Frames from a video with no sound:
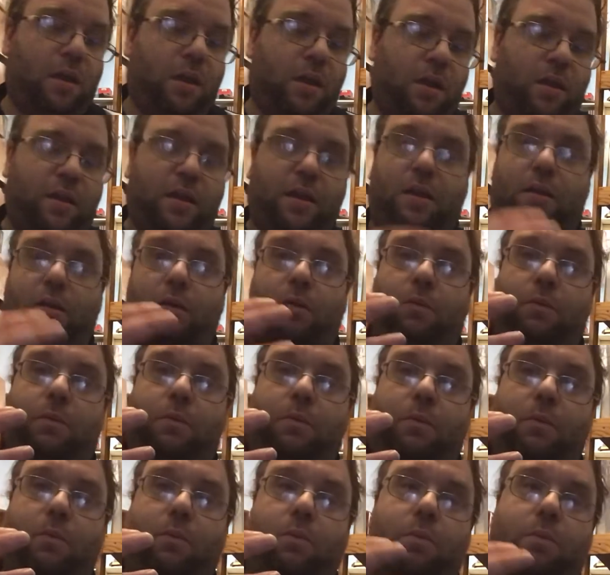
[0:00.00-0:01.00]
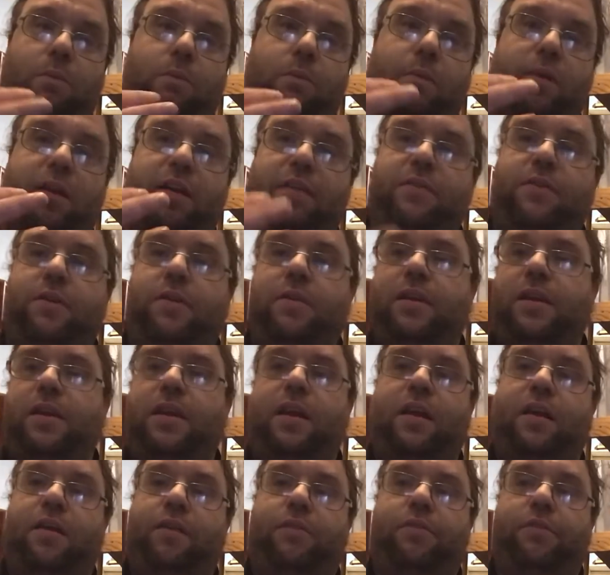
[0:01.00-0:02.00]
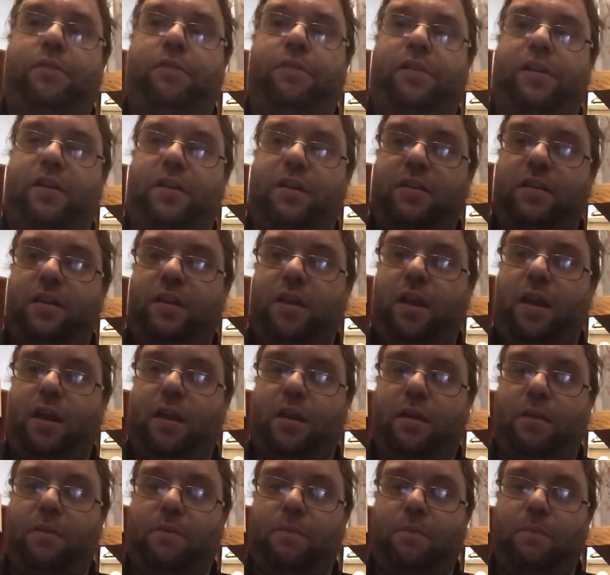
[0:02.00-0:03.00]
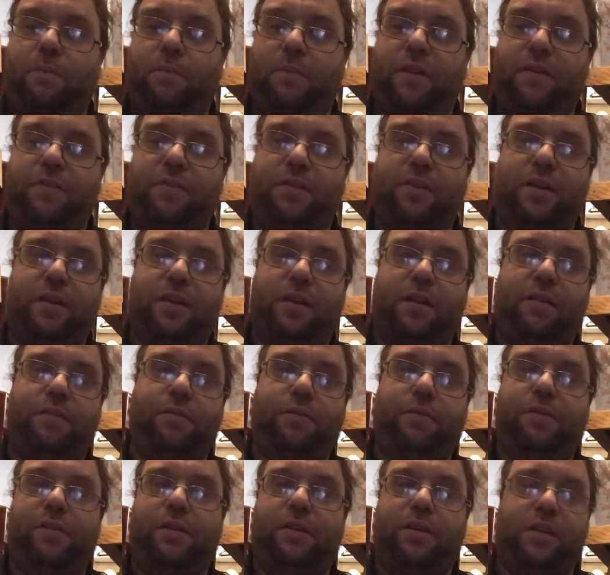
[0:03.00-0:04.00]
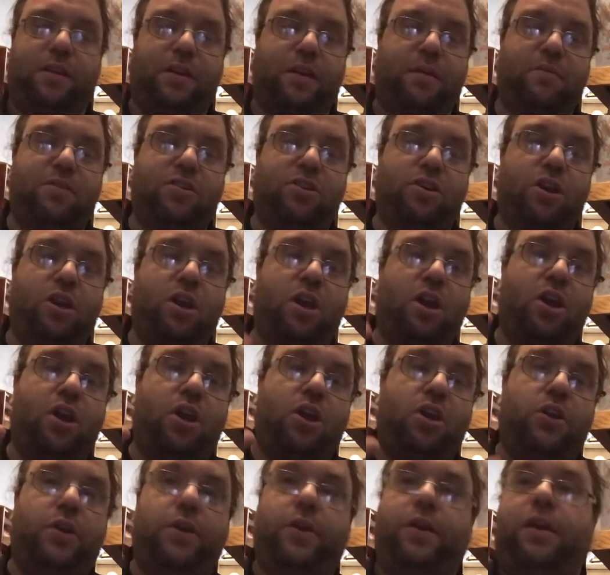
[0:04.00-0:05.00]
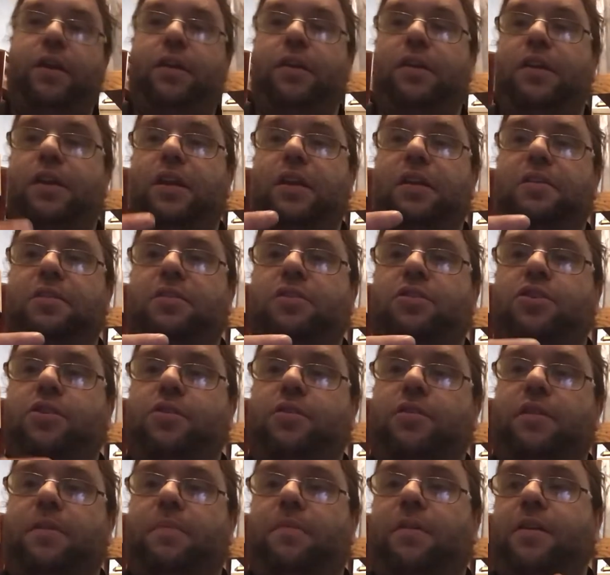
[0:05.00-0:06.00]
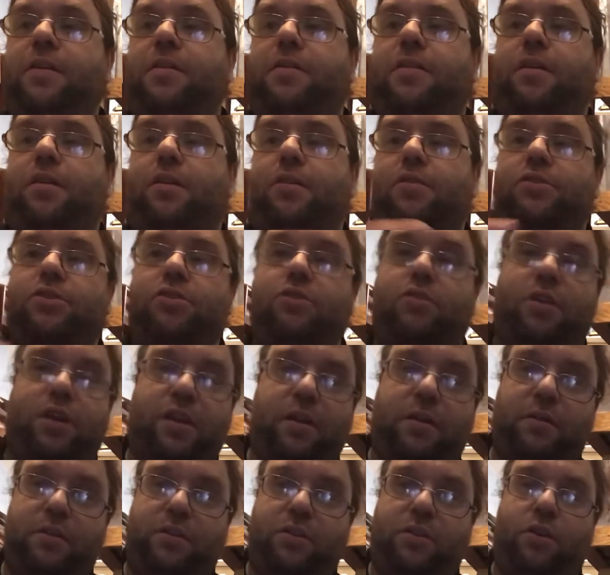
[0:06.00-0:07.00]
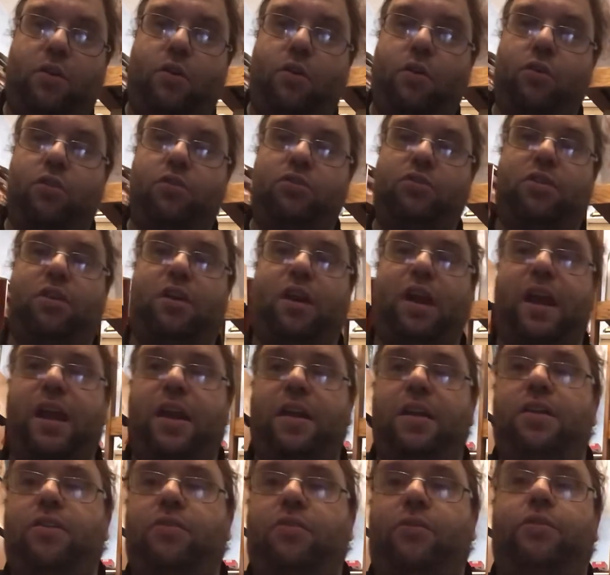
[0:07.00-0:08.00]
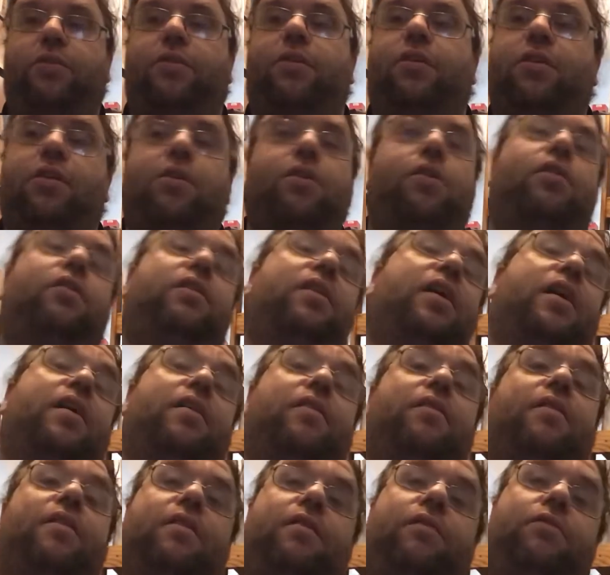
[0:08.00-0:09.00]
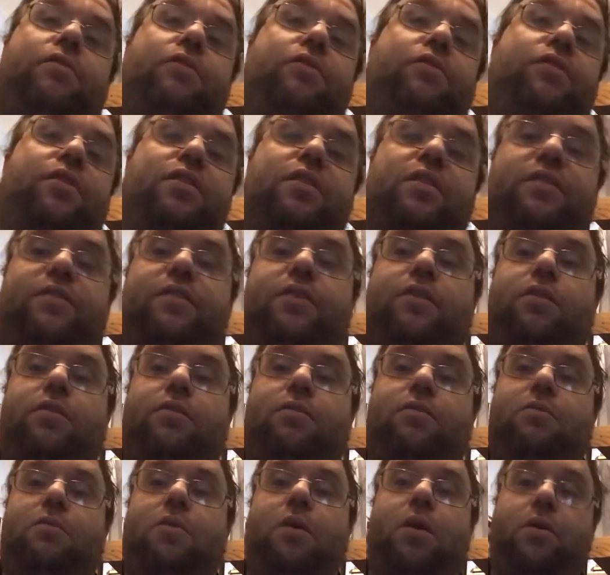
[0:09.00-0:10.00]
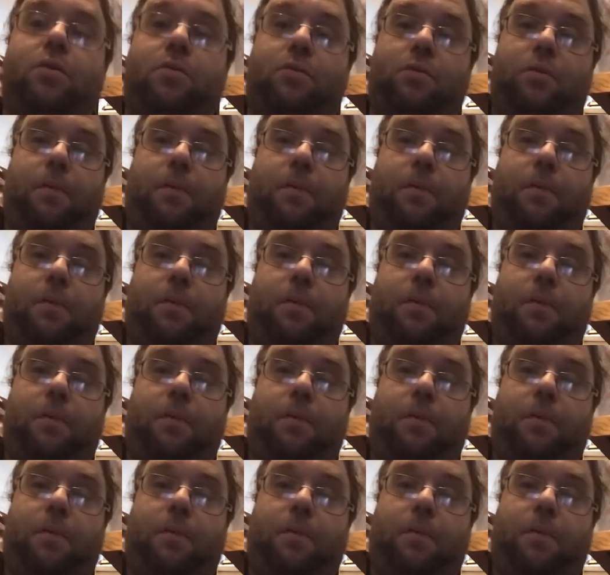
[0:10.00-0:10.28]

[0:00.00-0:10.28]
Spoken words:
Now, whenever you take health or sanity damage, you can choose to place it onto your character or to any other card that has a health or sanity value you own.